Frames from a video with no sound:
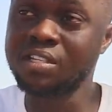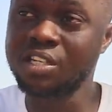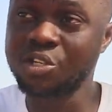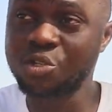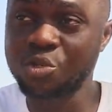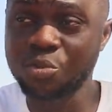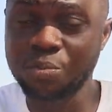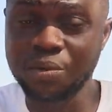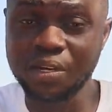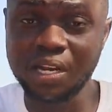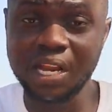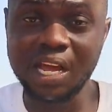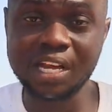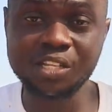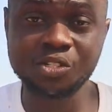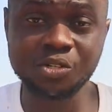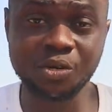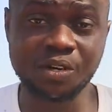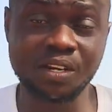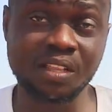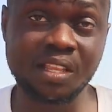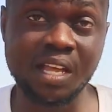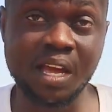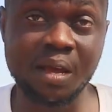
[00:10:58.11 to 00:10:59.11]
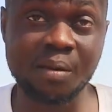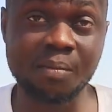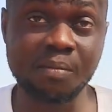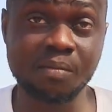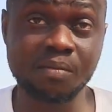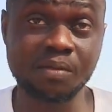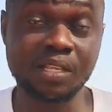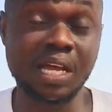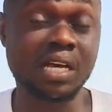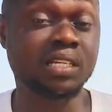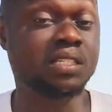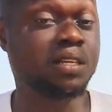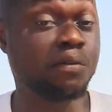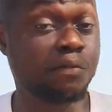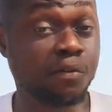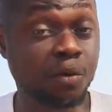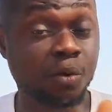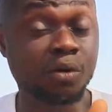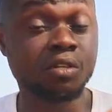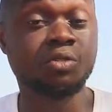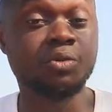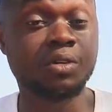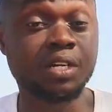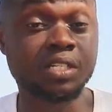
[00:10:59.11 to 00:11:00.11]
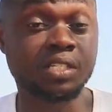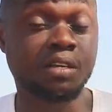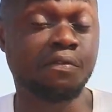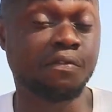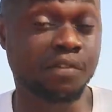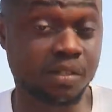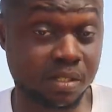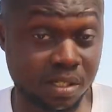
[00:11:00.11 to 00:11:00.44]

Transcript: There should be lights all the time. That's if you want to raise it for